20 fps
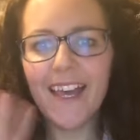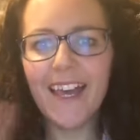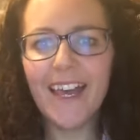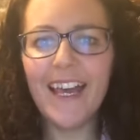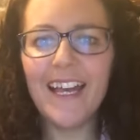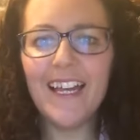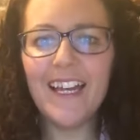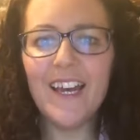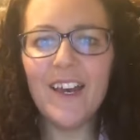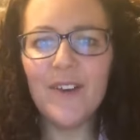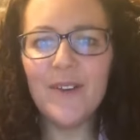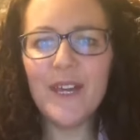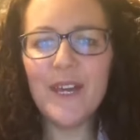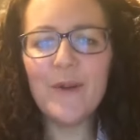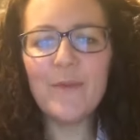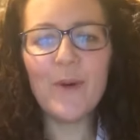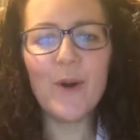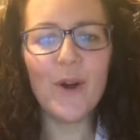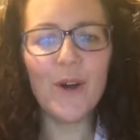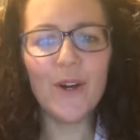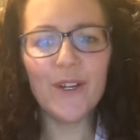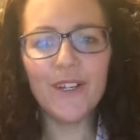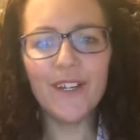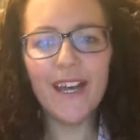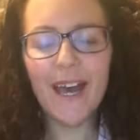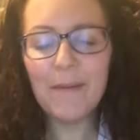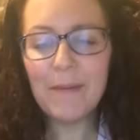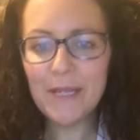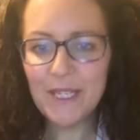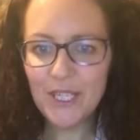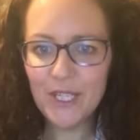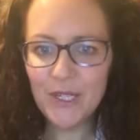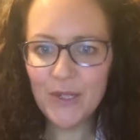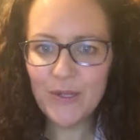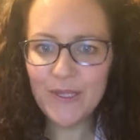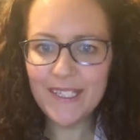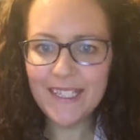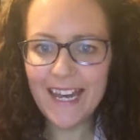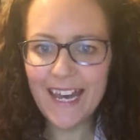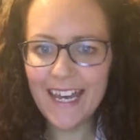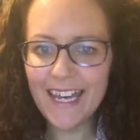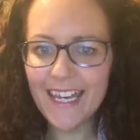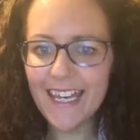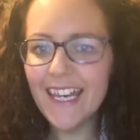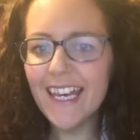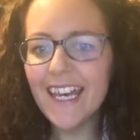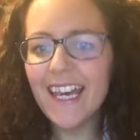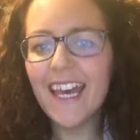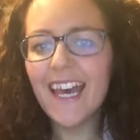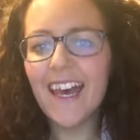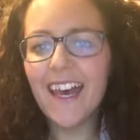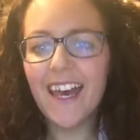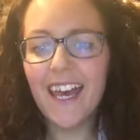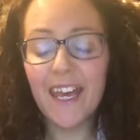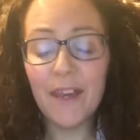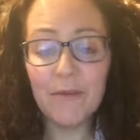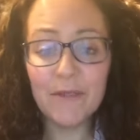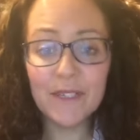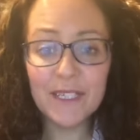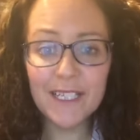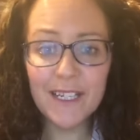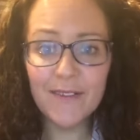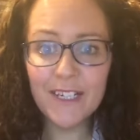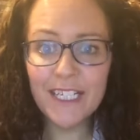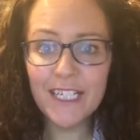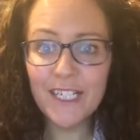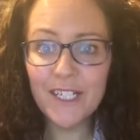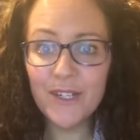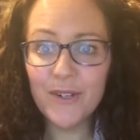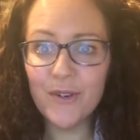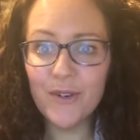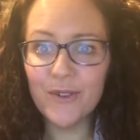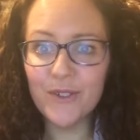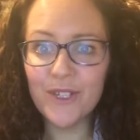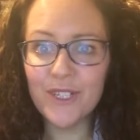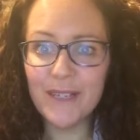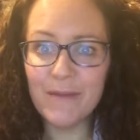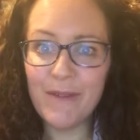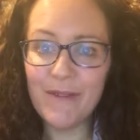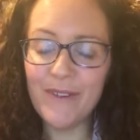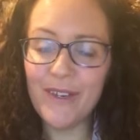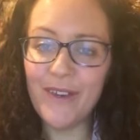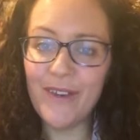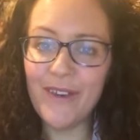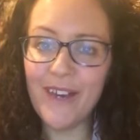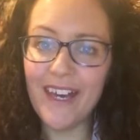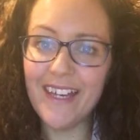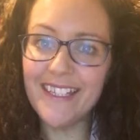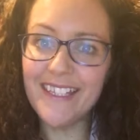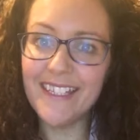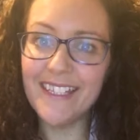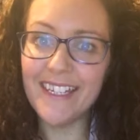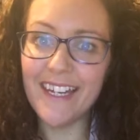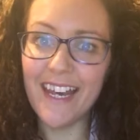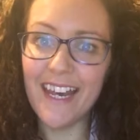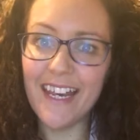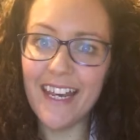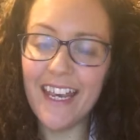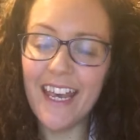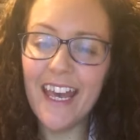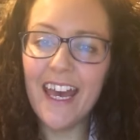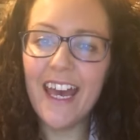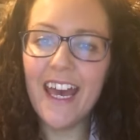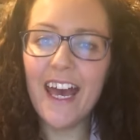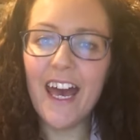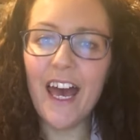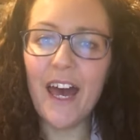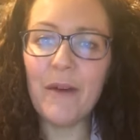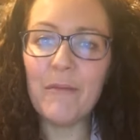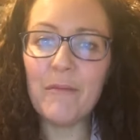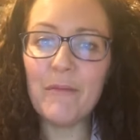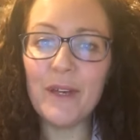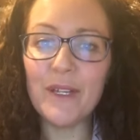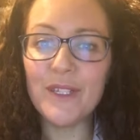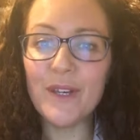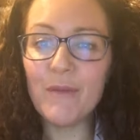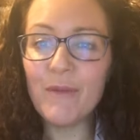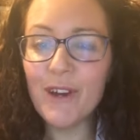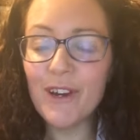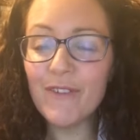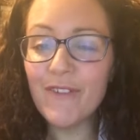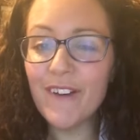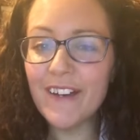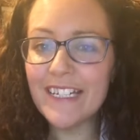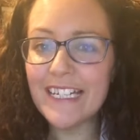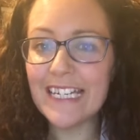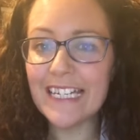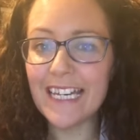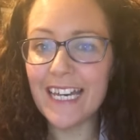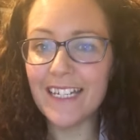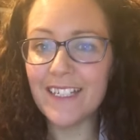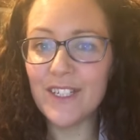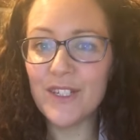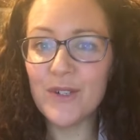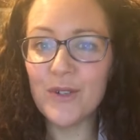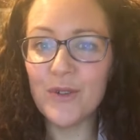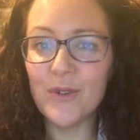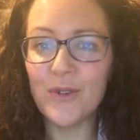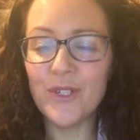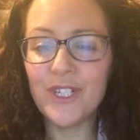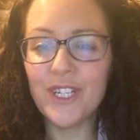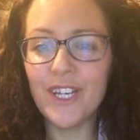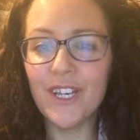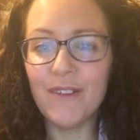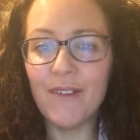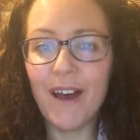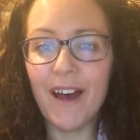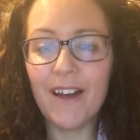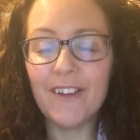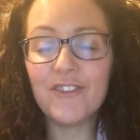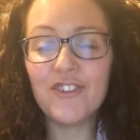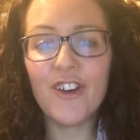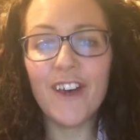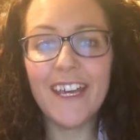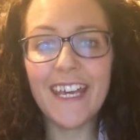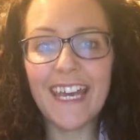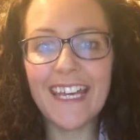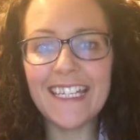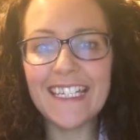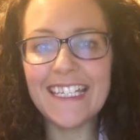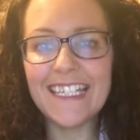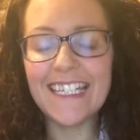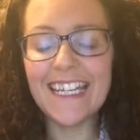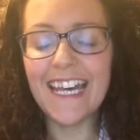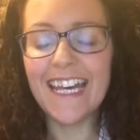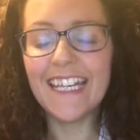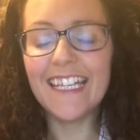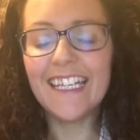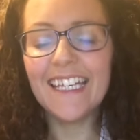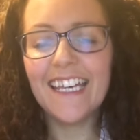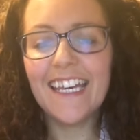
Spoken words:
Hello, Year One. Happy Tuesday. It was lovely to talk to some of you yesterday, but don't worry if I didn't get to talk to you. I'll try again today.